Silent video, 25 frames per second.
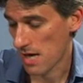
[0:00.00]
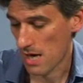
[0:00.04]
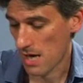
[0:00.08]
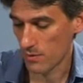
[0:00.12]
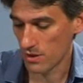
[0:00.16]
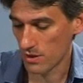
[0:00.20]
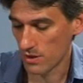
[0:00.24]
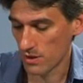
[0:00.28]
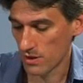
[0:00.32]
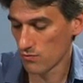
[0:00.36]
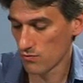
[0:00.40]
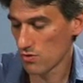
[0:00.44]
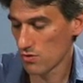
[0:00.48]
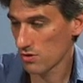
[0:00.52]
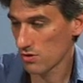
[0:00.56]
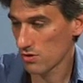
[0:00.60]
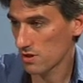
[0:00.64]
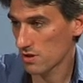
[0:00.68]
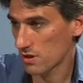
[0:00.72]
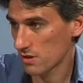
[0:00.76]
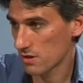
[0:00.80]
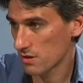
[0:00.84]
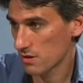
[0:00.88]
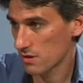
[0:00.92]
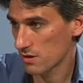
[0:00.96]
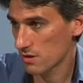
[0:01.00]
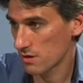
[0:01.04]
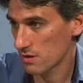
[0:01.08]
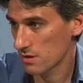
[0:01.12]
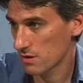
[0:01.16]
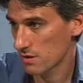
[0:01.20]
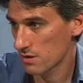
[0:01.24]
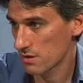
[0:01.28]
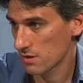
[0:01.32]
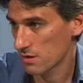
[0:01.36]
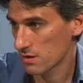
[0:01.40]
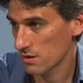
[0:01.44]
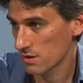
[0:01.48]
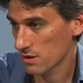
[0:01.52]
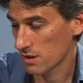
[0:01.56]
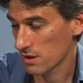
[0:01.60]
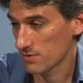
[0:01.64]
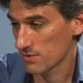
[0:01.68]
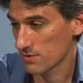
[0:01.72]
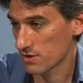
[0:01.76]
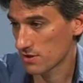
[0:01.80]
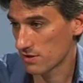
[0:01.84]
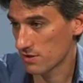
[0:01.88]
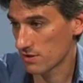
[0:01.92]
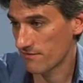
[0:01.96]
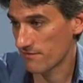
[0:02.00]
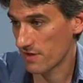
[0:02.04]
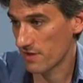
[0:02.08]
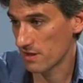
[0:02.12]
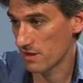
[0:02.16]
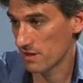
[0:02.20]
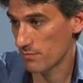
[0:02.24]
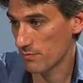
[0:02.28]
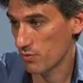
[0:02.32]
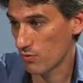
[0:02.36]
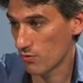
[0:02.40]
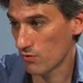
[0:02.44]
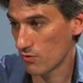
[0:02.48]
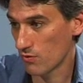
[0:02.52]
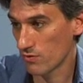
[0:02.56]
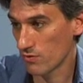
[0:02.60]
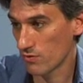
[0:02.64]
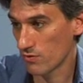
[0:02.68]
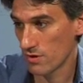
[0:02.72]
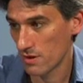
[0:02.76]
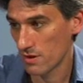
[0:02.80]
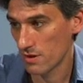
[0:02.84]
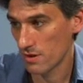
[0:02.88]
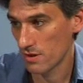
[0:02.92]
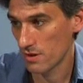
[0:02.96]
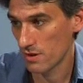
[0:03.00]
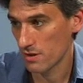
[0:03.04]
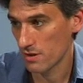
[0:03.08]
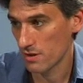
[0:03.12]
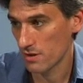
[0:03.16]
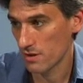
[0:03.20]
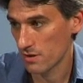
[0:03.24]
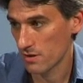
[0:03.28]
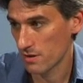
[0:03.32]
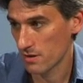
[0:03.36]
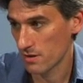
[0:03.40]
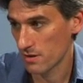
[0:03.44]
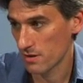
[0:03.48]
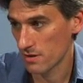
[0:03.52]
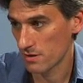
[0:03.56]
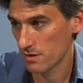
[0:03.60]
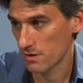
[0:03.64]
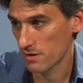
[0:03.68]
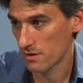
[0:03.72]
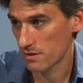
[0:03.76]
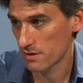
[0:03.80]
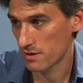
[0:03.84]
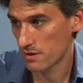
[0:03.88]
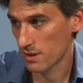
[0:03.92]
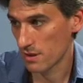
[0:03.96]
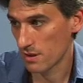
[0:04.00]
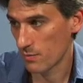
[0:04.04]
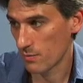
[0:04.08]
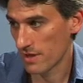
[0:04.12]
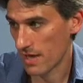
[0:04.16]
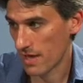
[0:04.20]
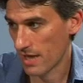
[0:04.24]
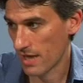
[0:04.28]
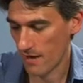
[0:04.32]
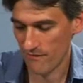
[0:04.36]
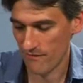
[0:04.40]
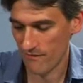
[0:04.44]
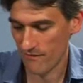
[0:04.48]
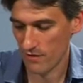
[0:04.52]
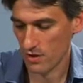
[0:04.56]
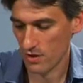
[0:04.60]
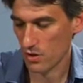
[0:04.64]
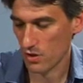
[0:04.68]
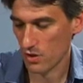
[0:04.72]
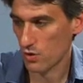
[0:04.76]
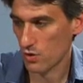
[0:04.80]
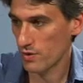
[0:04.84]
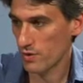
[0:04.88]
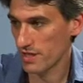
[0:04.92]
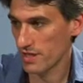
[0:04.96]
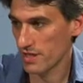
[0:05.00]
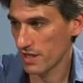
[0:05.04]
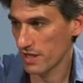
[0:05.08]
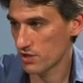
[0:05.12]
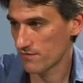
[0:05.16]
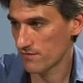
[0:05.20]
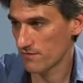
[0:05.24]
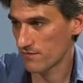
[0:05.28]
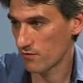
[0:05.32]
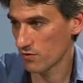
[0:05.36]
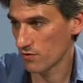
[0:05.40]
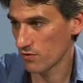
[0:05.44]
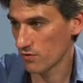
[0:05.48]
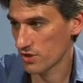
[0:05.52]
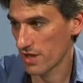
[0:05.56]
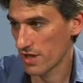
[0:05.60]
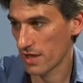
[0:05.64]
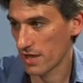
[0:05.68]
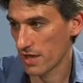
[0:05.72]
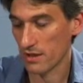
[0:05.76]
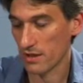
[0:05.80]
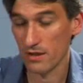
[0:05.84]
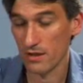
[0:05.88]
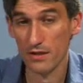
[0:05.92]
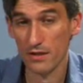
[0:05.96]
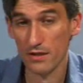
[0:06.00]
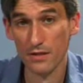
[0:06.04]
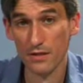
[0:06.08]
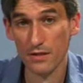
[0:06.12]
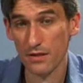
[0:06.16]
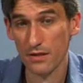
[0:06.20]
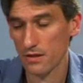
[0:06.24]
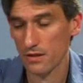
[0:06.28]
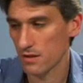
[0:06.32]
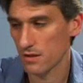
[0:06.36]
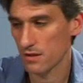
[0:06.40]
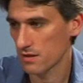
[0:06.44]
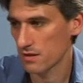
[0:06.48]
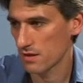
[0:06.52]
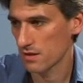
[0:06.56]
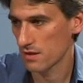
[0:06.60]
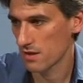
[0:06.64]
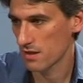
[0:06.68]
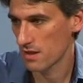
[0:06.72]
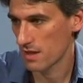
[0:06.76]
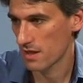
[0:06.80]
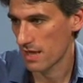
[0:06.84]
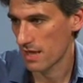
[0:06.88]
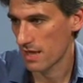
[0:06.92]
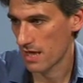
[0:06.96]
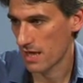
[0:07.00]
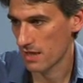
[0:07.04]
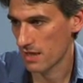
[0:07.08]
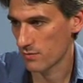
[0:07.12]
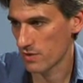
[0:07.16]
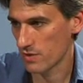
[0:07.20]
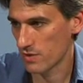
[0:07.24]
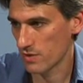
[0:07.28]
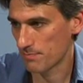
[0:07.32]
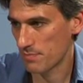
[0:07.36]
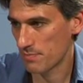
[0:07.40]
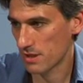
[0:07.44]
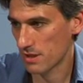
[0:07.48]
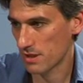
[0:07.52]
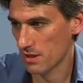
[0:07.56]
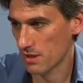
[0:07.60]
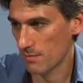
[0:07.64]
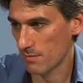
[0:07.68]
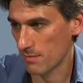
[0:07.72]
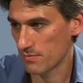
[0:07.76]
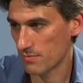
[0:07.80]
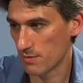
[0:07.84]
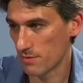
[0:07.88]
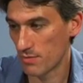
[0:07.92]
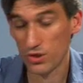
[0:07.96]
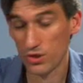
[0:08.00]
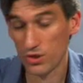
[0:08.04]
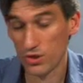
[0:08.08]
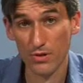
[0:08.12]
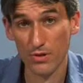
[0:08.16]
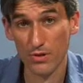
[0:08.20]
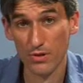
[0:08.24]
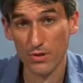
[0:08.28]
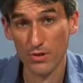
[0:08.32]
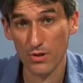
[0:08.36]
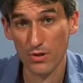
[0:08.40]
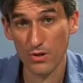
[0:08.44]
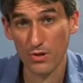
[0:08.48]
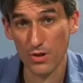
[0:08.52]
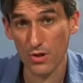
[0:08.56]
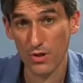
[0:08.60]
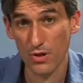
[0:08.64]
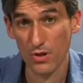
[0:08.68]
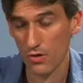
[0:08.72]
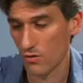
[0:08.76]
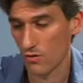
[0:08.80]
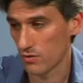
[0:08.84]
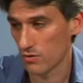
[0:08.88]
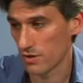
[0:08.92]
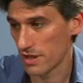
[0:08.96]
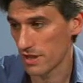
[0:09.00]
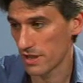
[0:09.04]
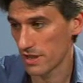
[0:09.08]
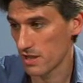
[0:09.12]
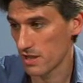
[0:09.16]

and when the rook comes to defend the pawn, then we have queen h4 check, and we pick up the bishop on